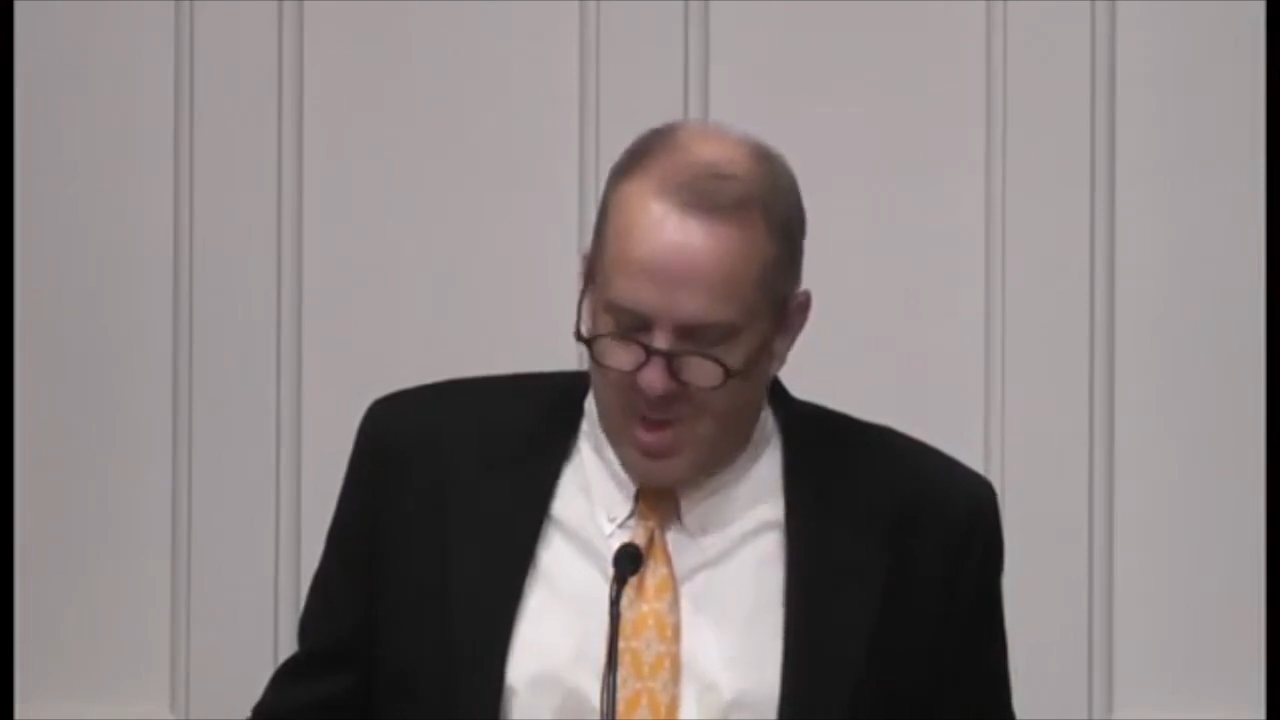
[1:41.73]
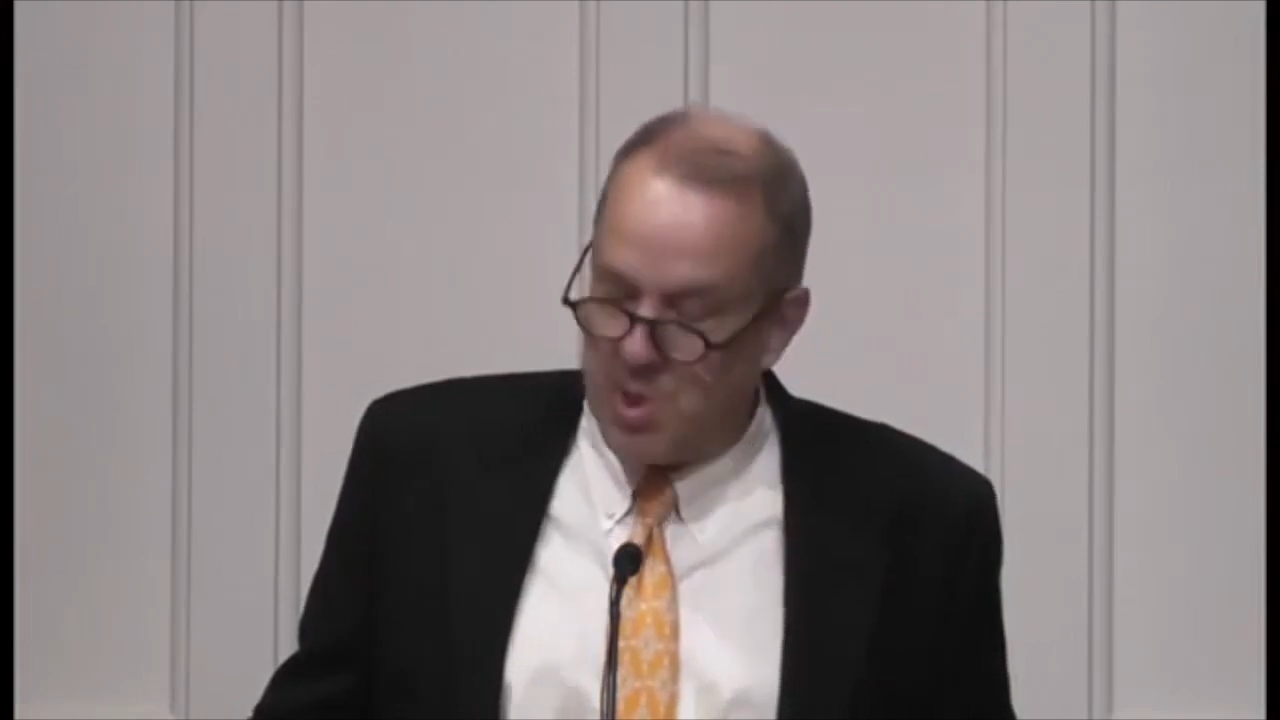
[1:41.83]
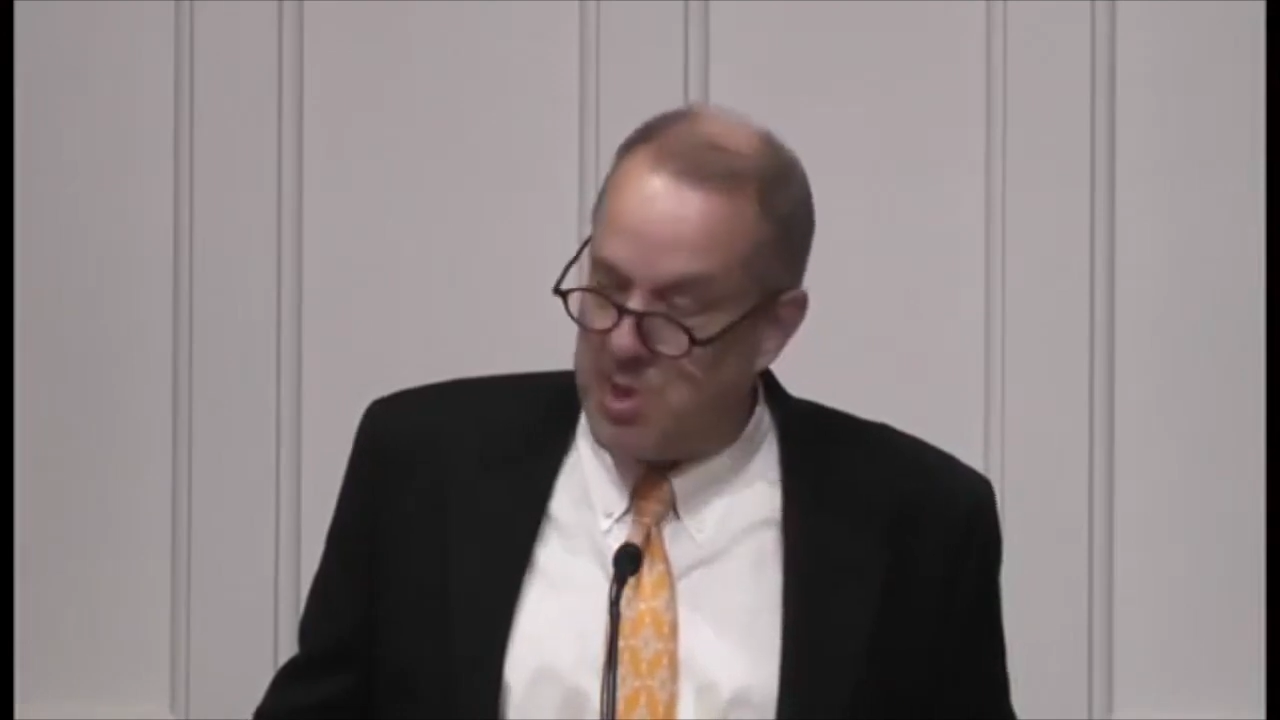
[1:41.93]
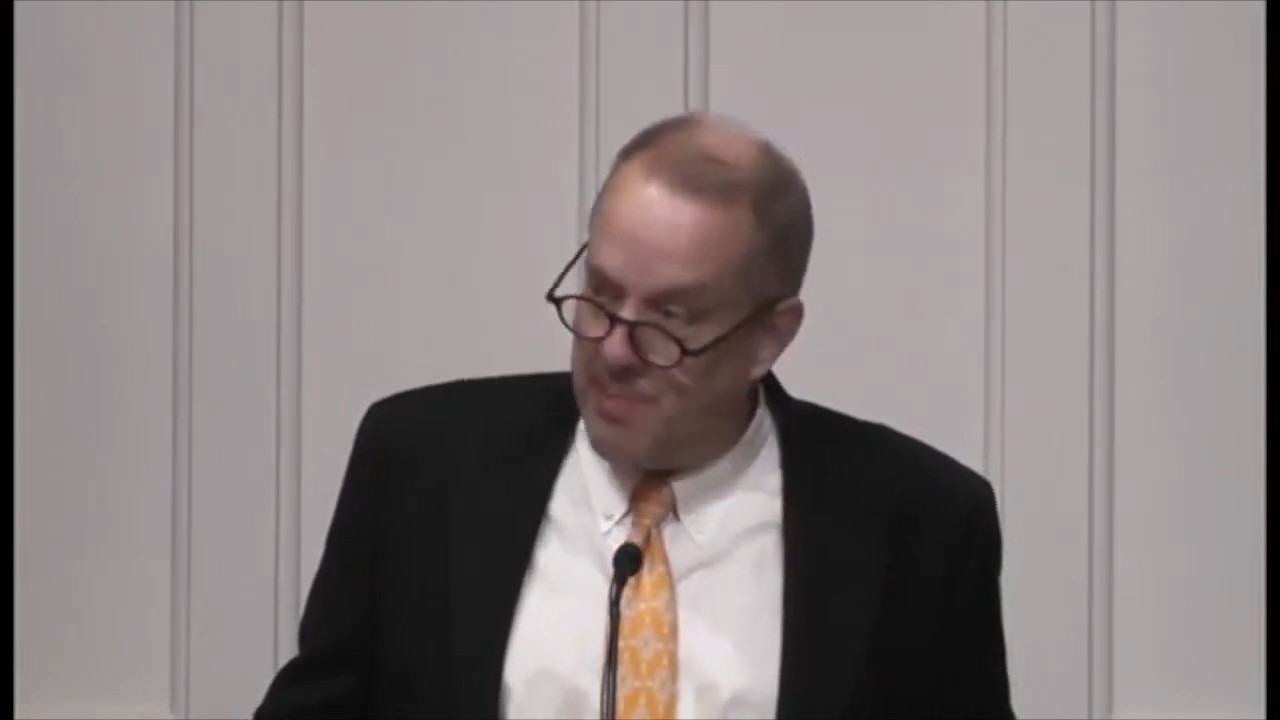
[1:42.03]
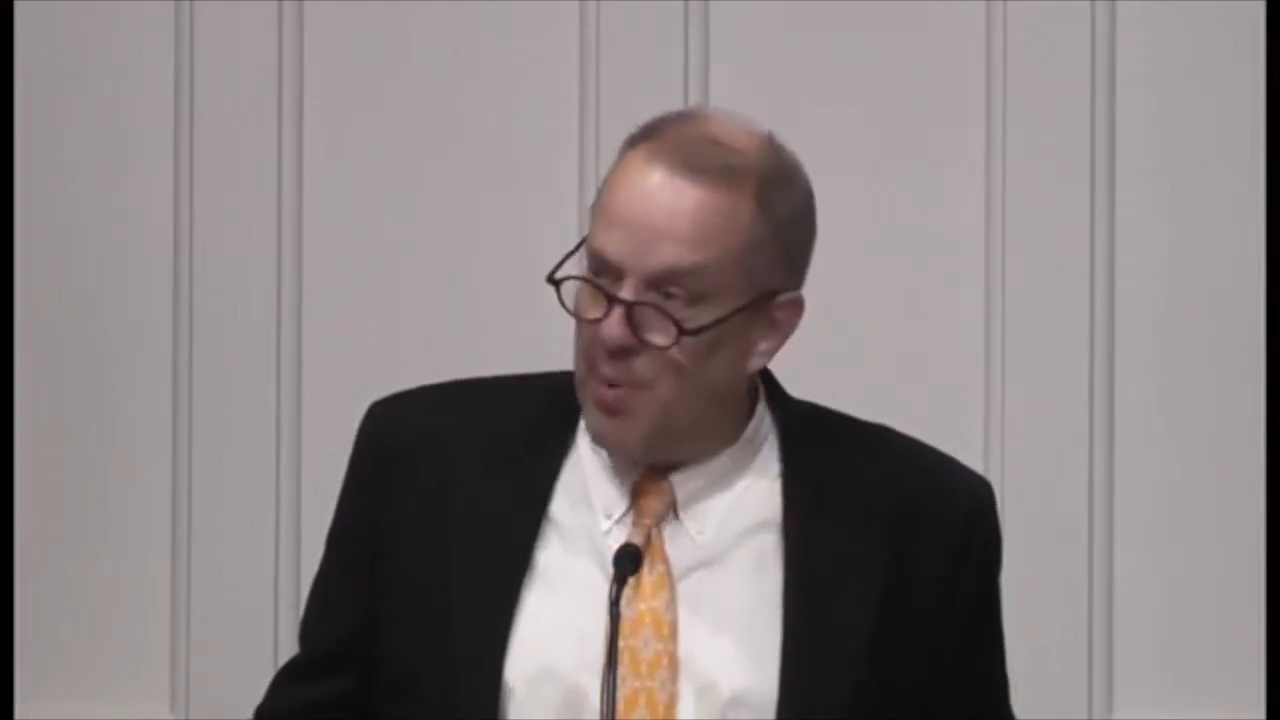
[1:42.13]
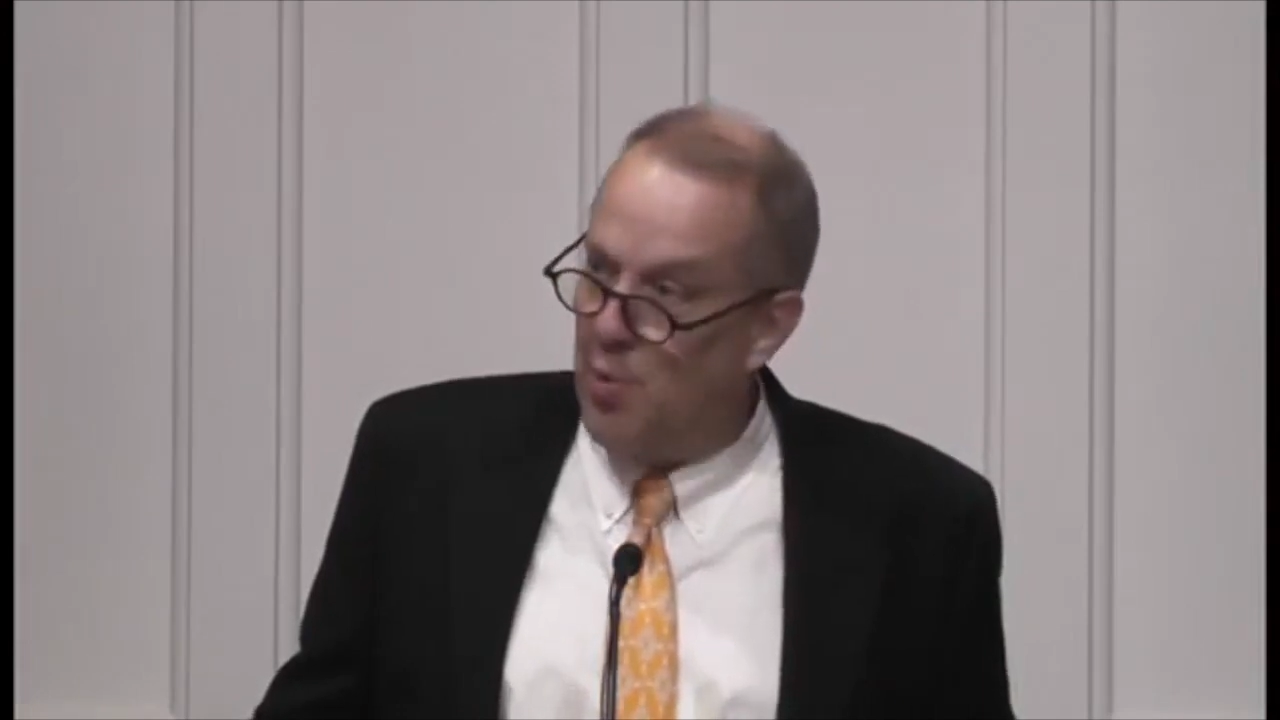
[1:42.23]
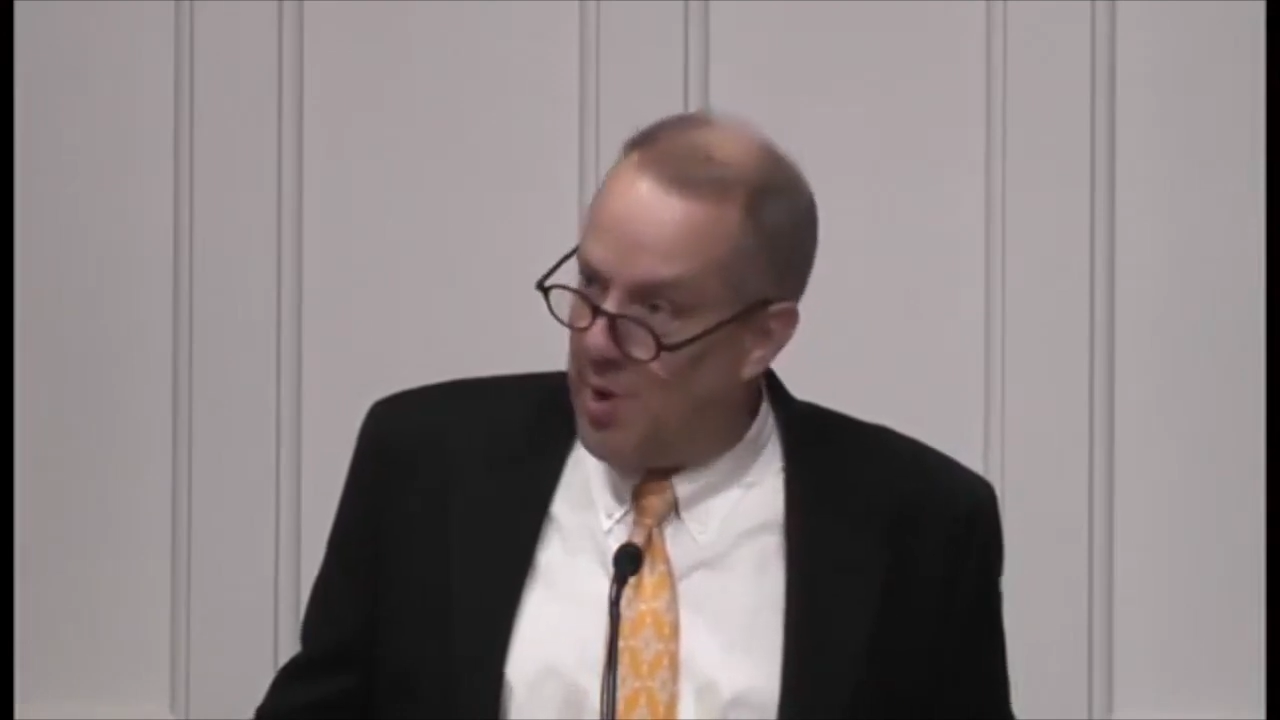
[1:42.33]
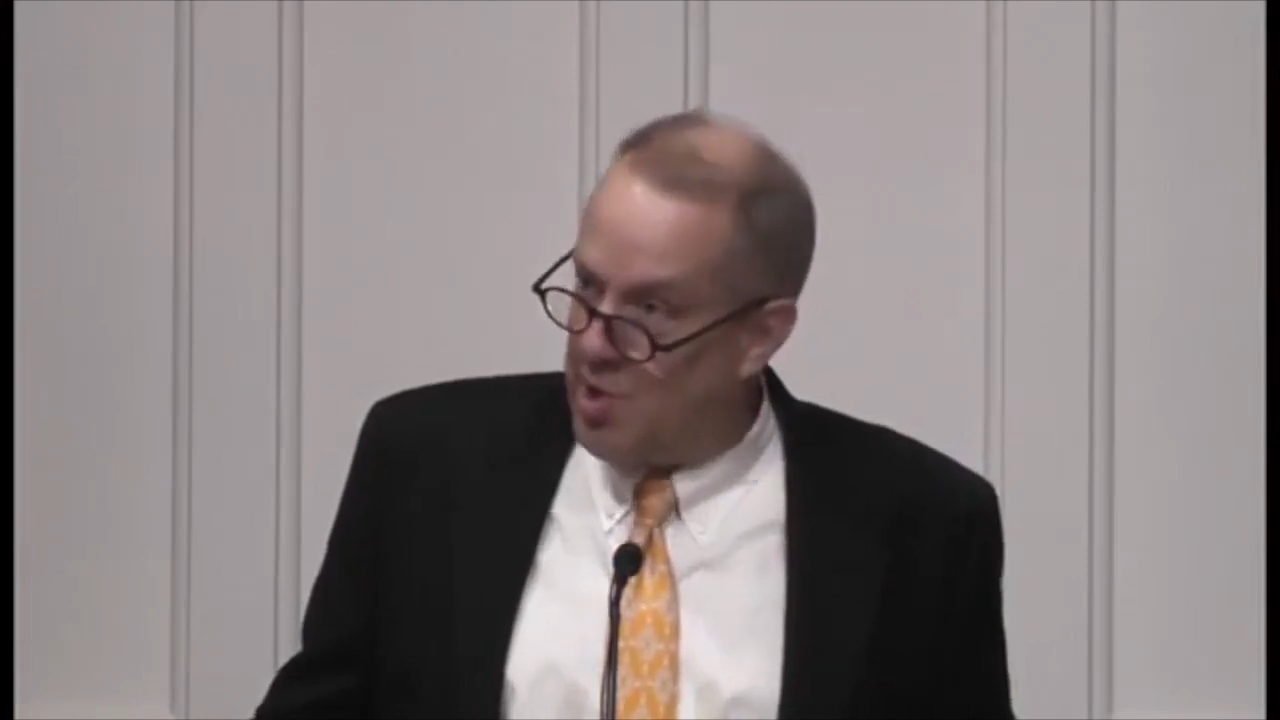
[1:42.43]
the simple